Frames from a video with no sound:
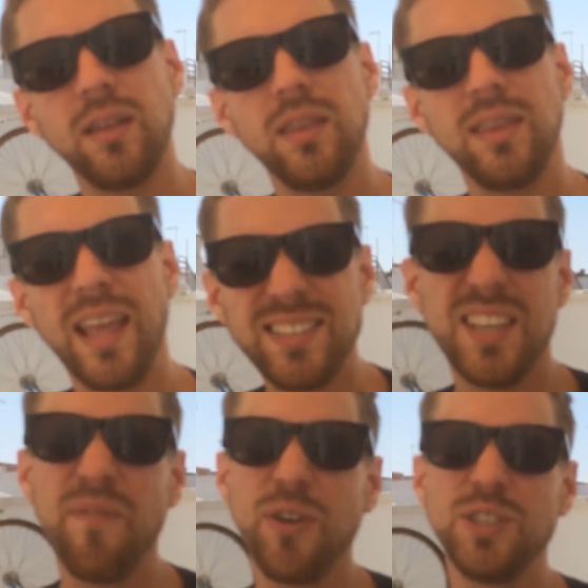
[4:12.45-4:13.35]
That's it
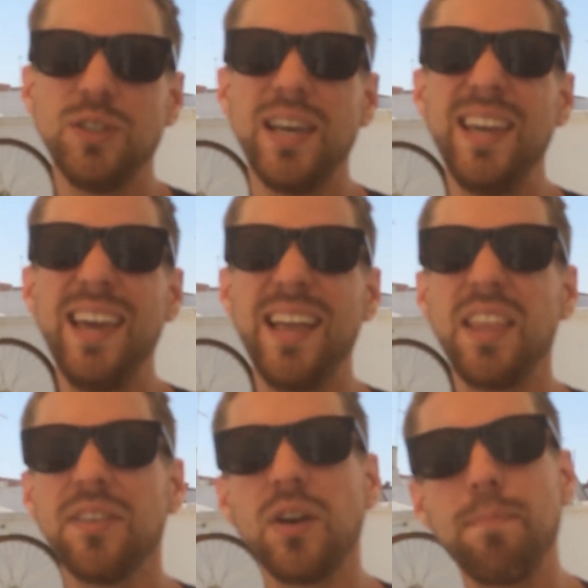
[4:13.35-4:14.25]
for today,
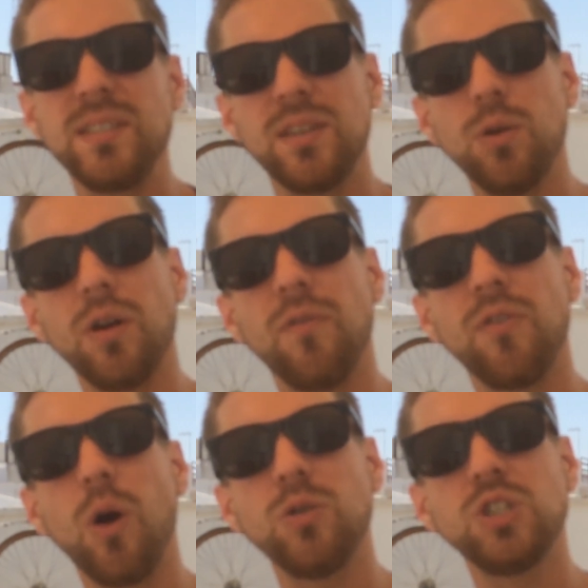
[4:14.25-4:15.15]
another episode of
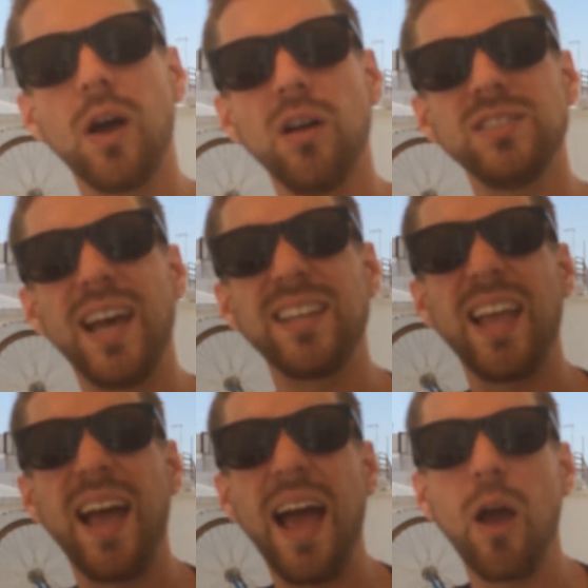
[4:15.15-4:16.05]
Coach Contact.
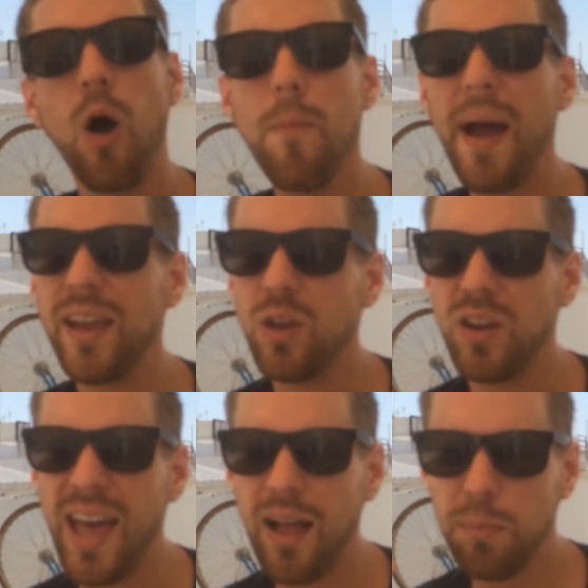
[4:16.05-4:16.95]
I hope I could
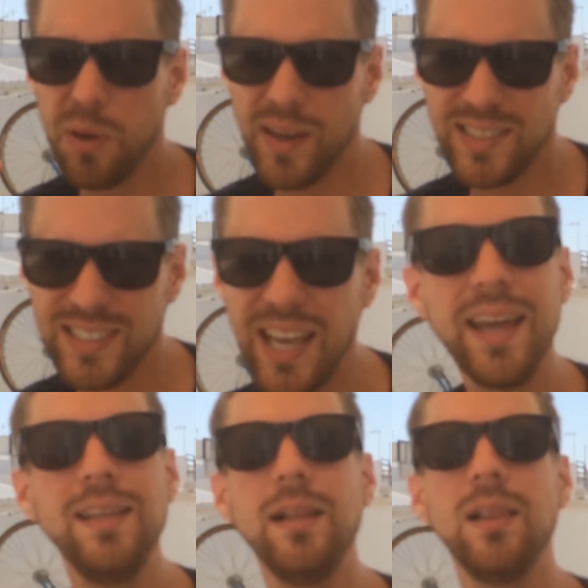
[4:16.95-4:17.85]
help you a
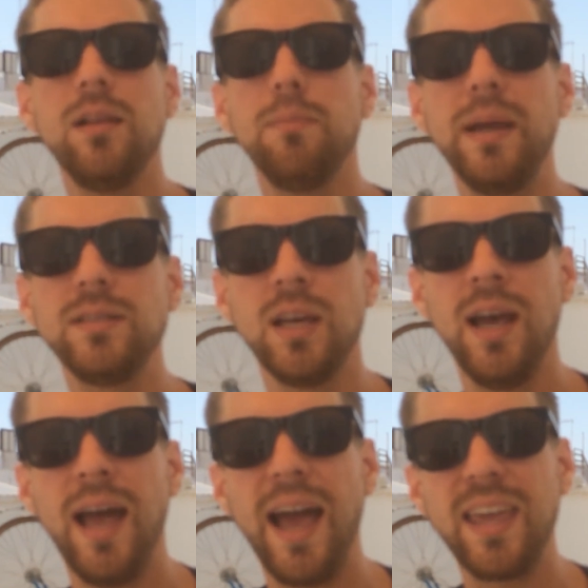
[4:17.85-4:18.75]
tiny little bit
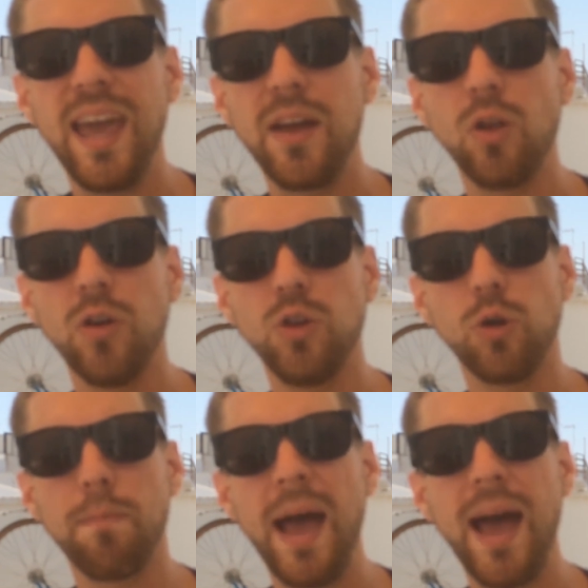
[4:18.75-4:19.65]
again on your
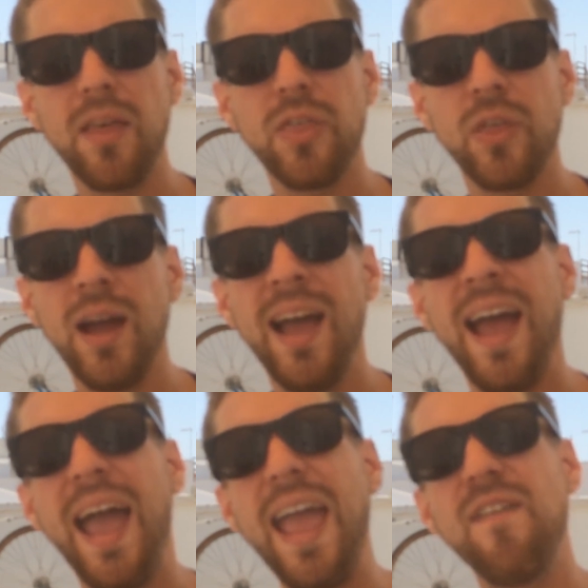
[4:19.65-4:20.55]
path.
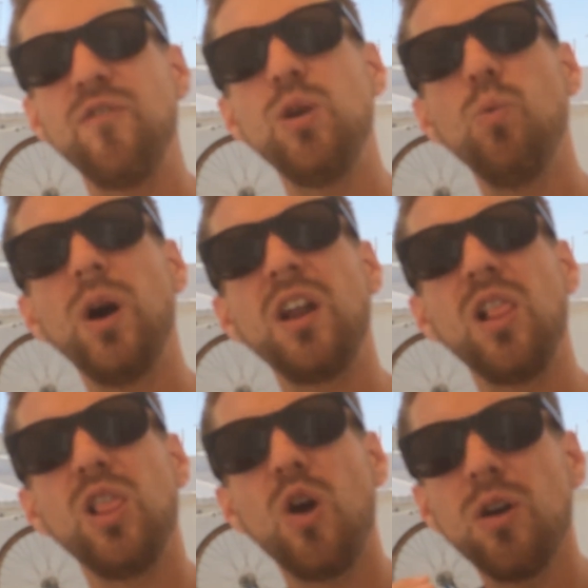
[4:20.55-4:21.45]
If you want to
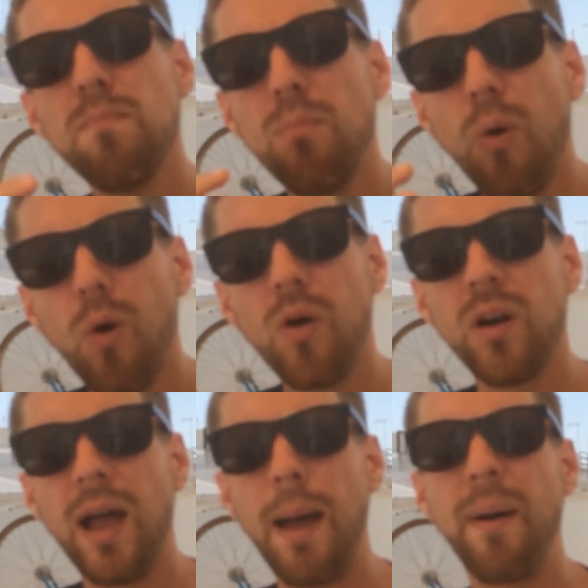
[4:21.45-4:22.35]
learn more
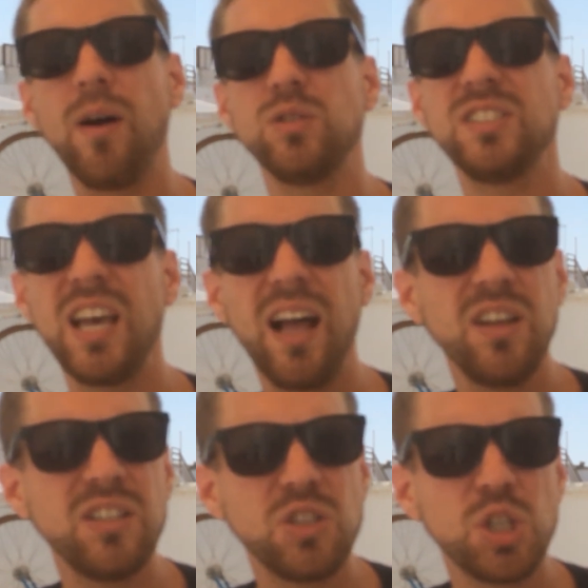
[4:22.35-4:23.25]
about telling the
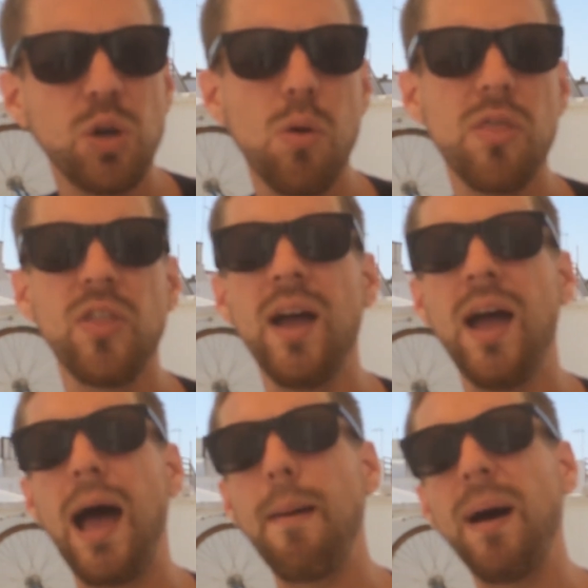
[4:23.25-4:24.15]
truth,
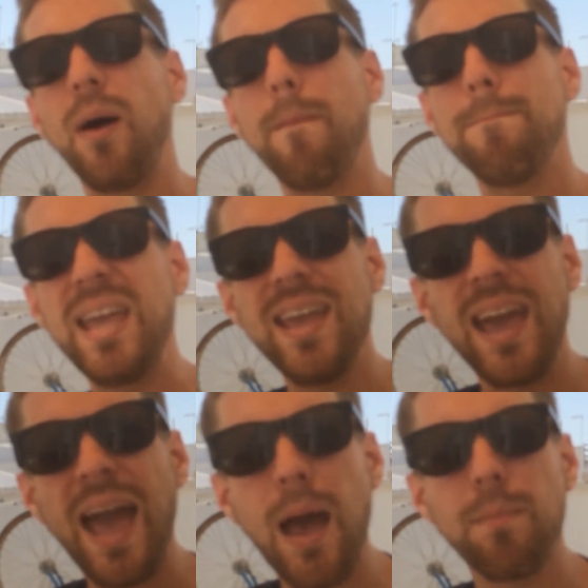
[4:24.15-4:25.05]
about being
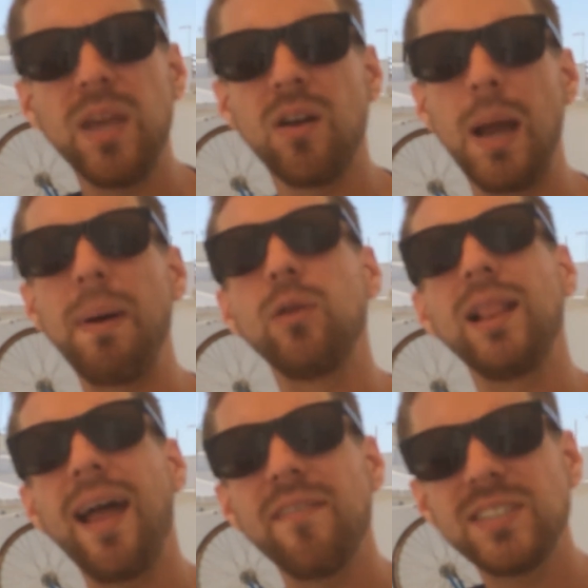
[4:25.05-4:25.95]
happier, about
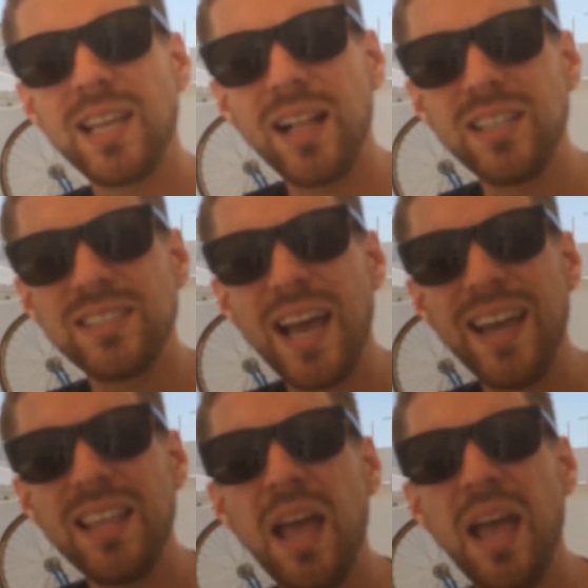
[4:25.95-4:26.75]
lifestyle design,